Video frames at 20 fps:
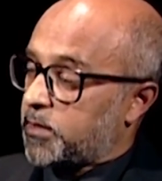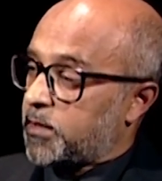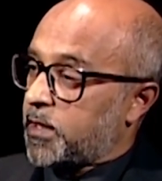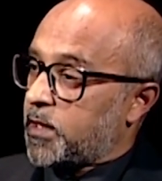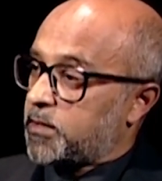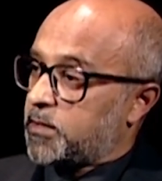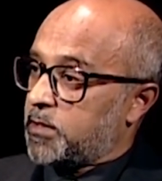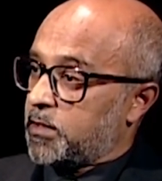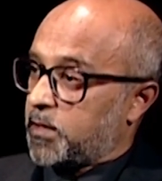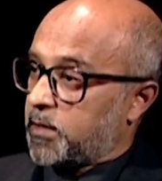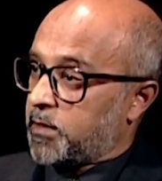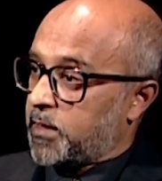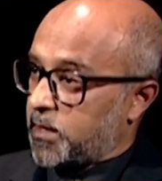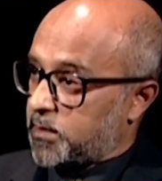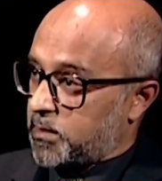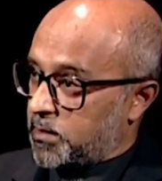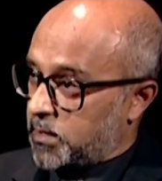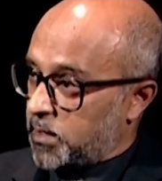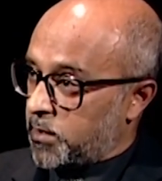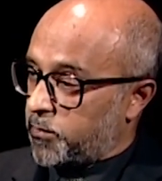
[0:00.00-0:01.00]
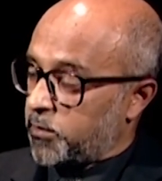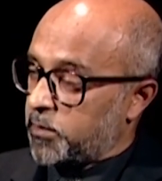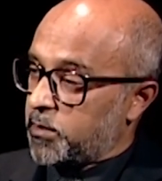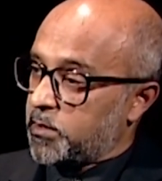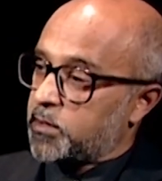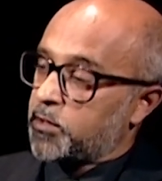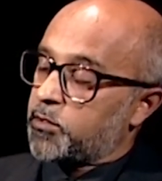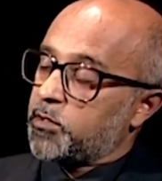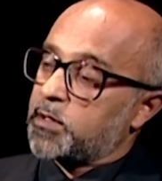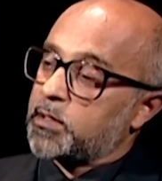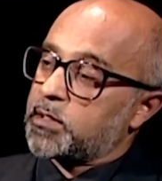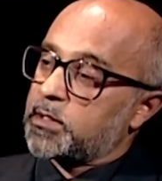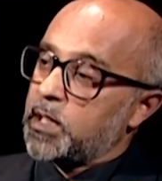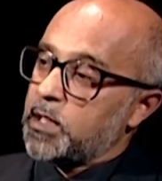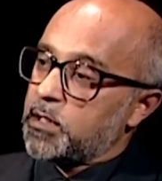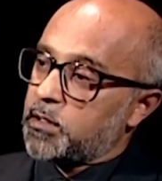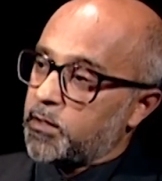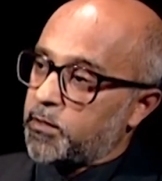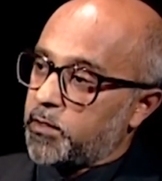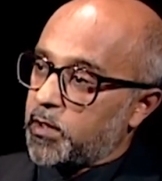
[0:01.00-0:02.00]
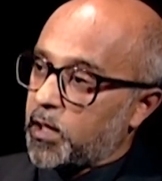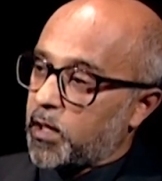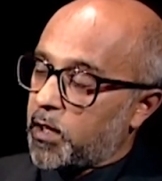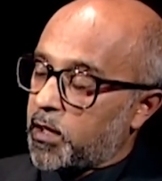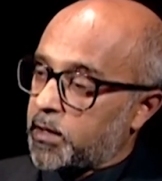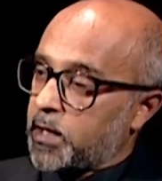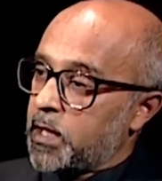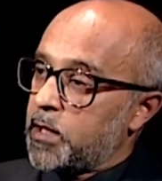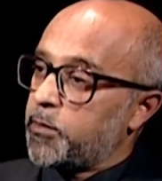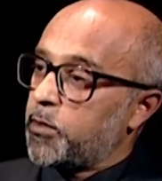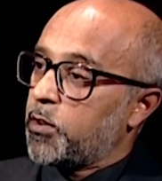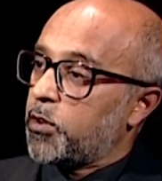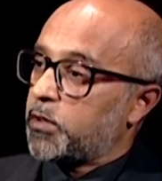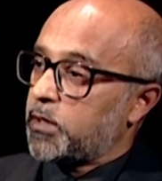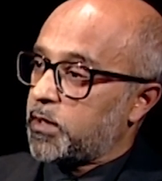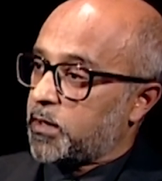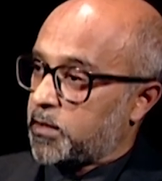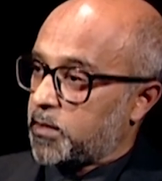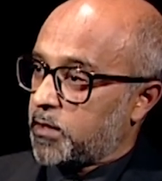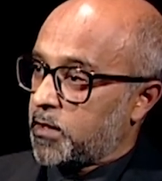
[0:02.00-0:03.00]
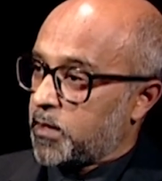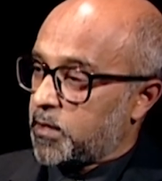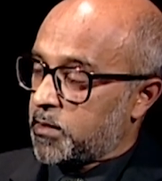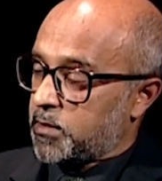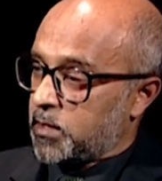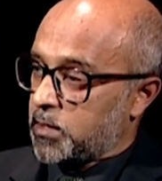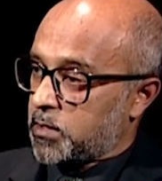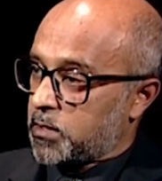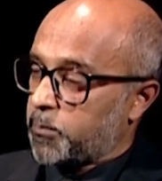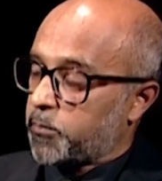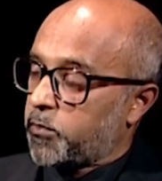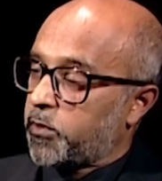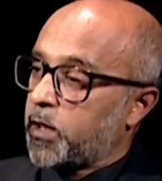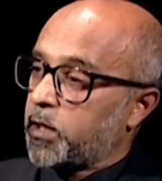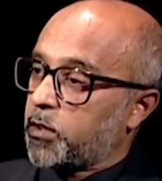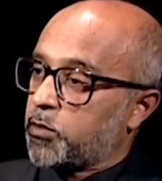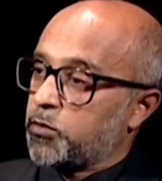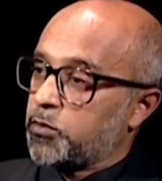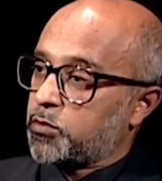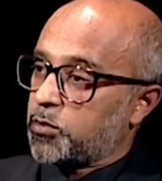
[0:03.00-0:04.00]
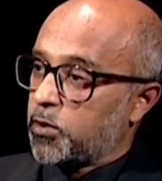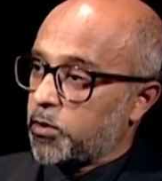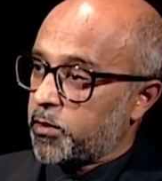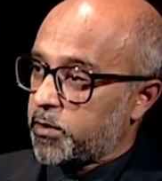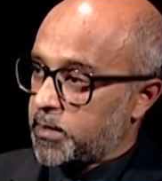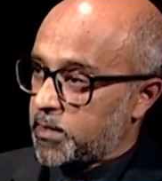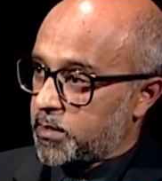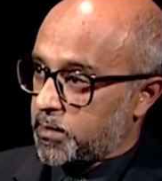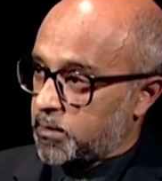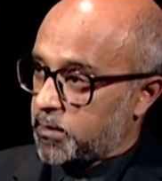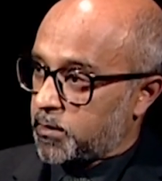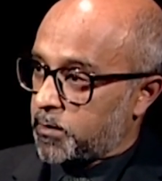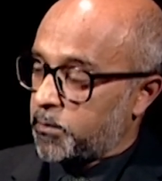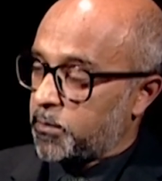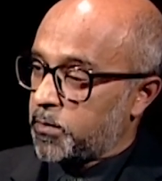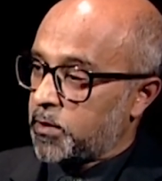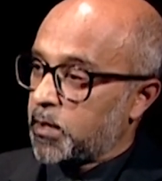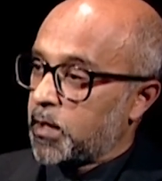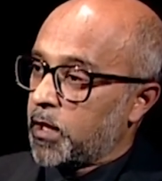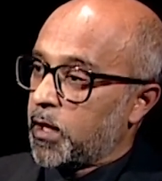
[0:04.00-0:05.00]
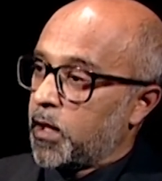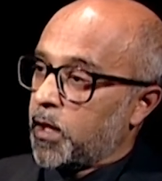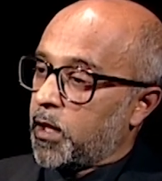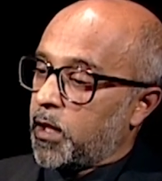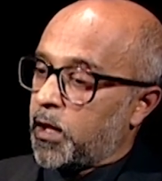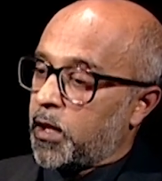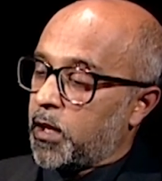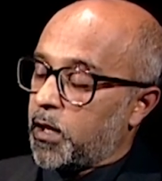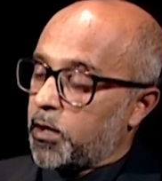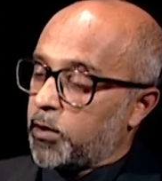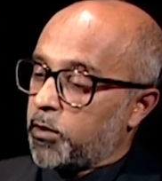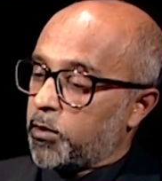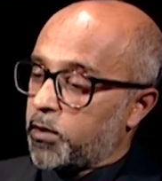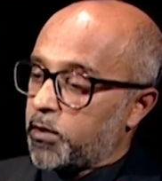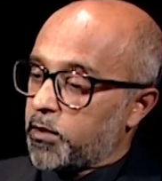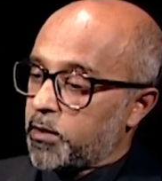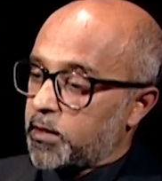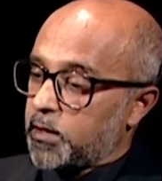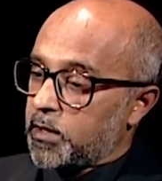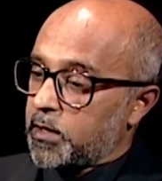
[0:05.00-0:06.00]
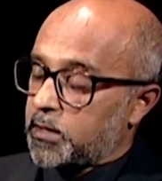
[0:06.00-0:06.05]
That's the, right. that's the difference. It's got the state of the art avionics system, flight control systems. Uh, a lot of the.